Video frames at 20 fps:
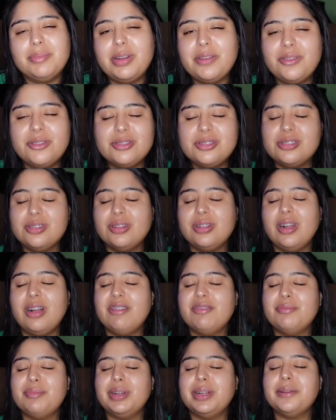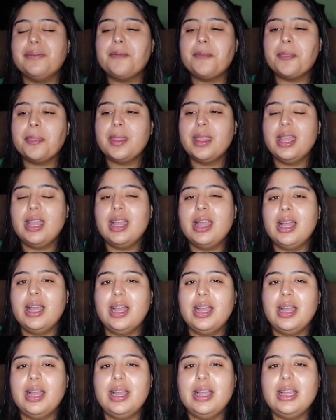phone's still off, but
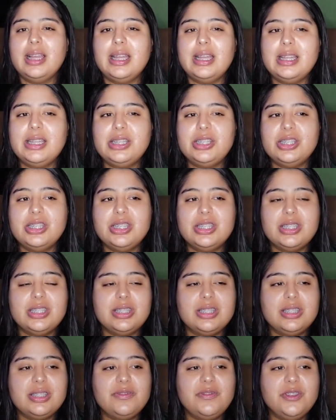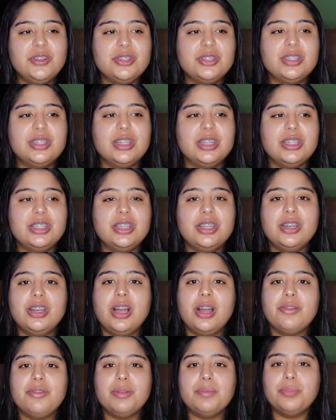it just feels good to
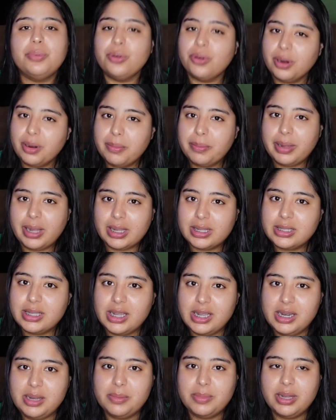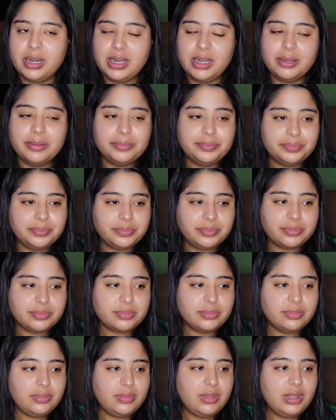not report back to anybody
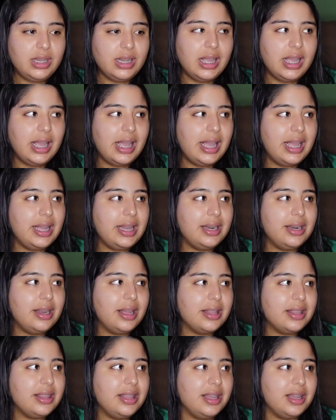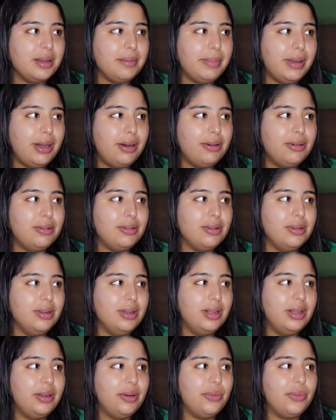and not think about
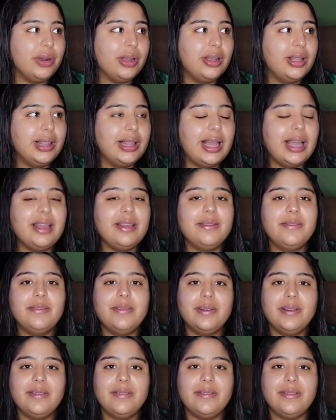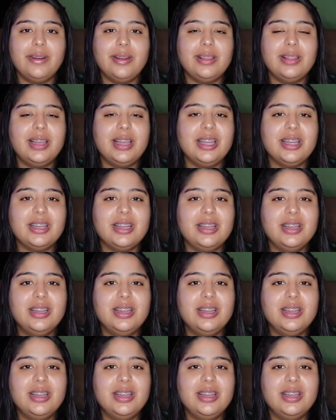real life for like